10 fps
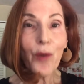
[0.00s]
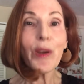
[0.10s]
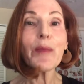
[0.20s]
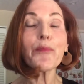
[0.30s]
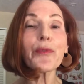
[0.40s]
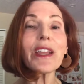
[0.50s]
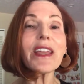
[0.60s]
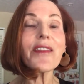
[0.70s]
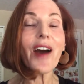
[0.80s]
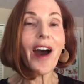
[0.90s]
we
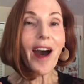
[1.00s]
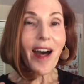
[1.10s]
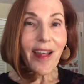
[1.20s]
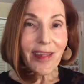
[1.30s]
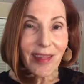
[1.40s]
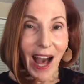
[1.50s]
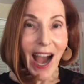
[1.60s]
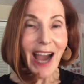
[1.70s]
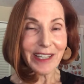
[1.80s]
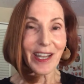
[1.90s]
breathe a
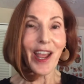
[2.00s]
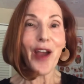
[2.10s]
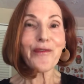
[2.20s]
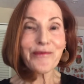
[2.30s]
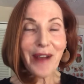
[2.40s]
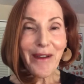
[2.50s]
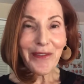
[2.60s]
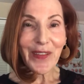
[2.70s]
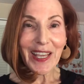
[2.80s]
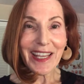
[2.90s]
lot,
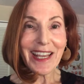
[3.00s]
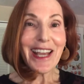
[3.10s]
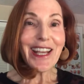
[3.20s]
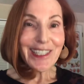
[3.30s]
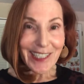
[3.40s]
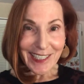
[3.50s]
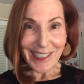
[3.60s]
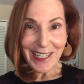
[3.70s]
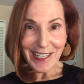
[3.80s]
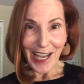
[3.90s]
roughly
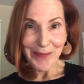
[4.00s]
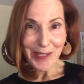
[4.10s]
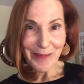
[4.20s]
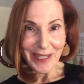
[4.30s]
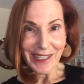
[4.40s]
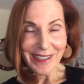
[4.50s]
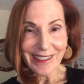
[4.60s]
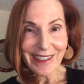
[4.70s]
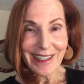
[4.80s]
16 times a minute,